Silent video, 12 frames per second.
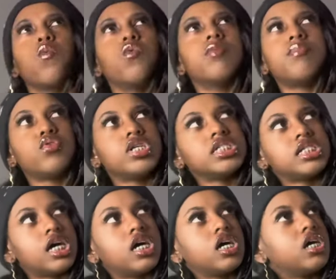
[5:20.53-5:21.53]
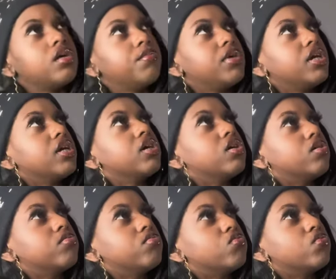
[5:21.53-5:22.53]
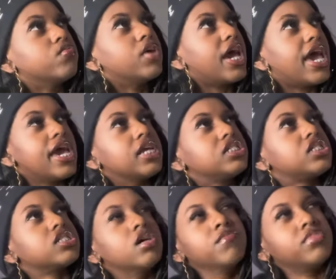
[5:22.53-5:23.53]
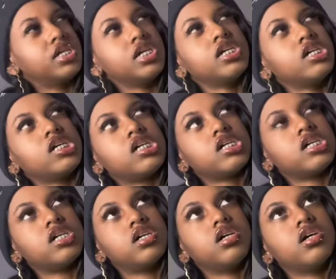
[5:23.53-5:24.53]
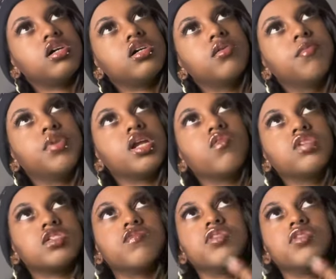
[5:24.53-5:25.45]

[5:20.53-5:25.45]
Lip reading: one point in time, me and him had something, but it wasn't